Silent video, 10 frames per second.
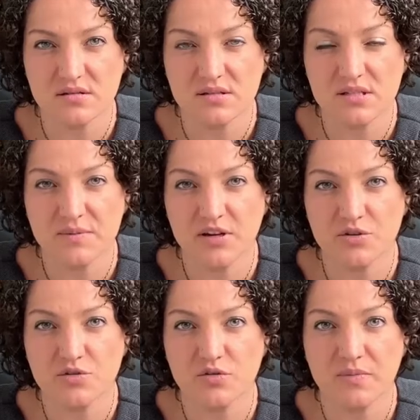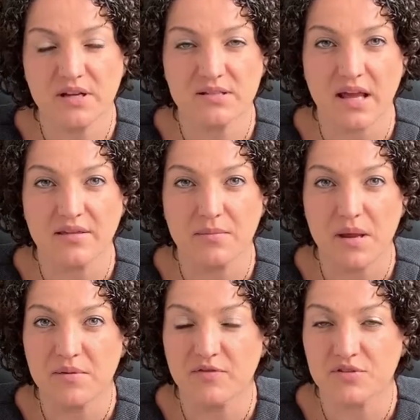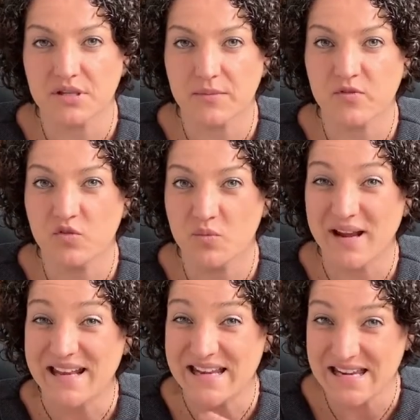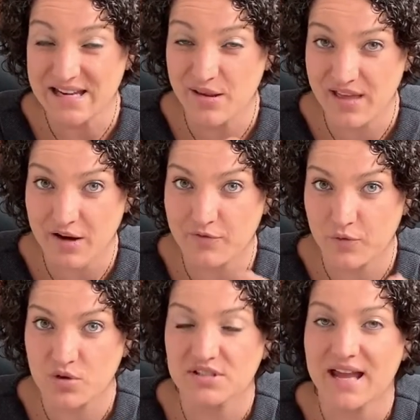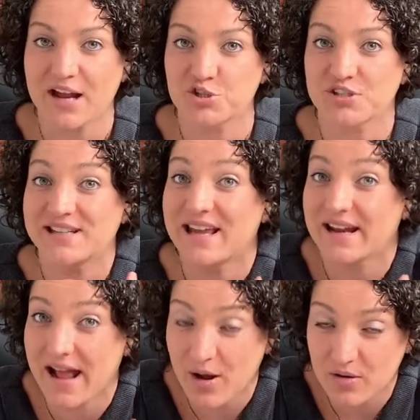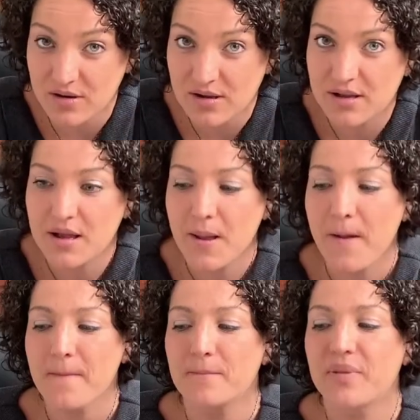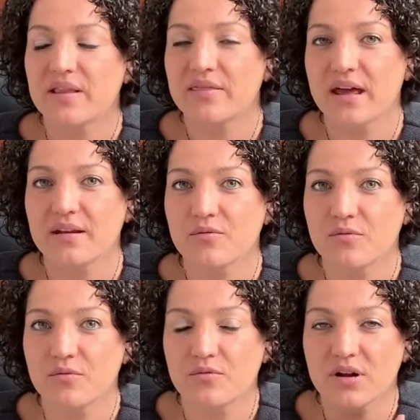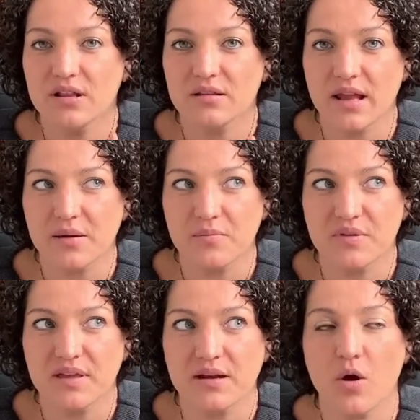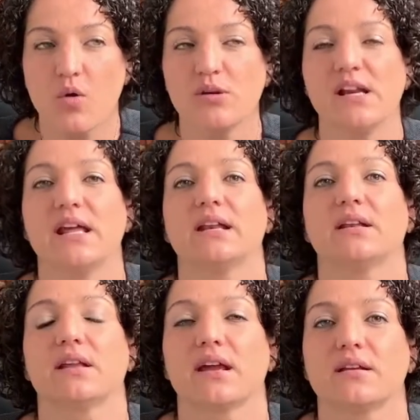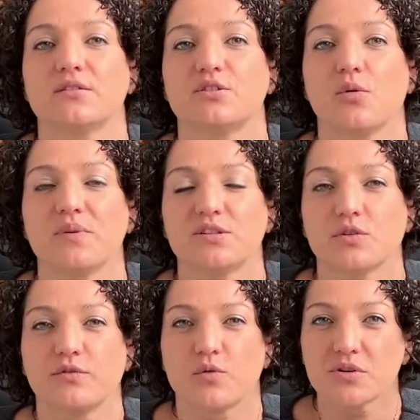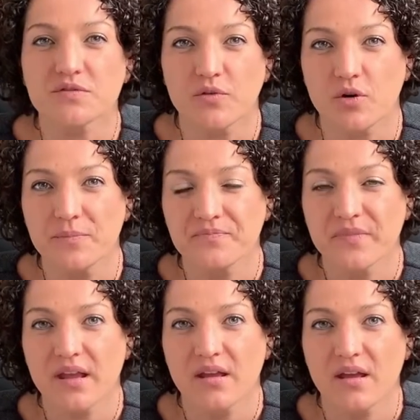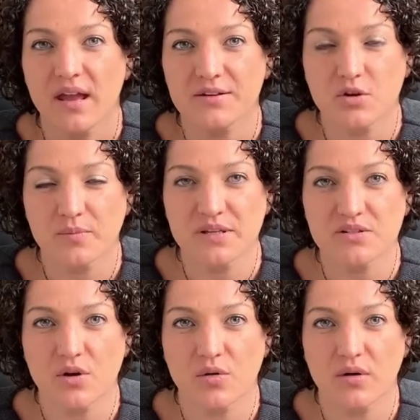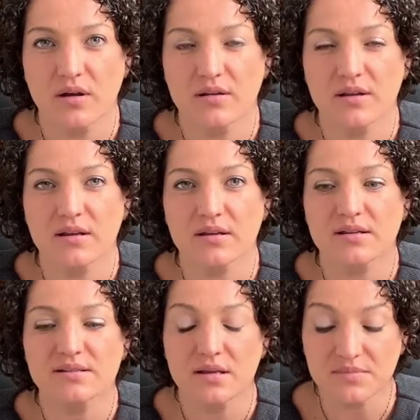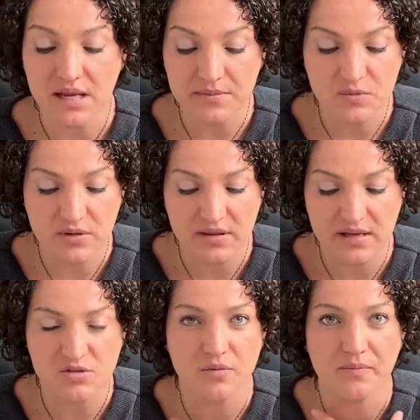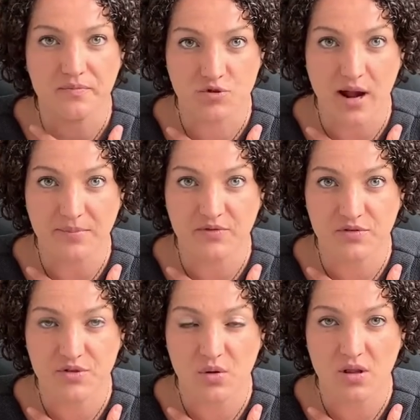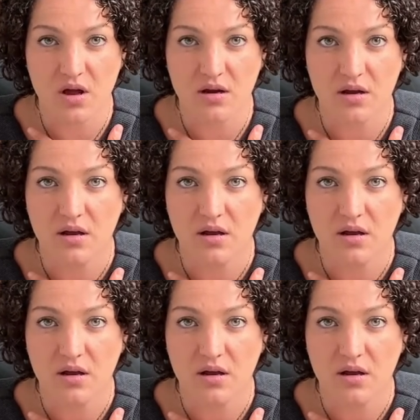to speak your truth, because I think maybe for some of you, you might need that force to actually get it out. But then but then hone it in and like, don't be so forceful and don't be so, because sometimes when things are trapped for so long,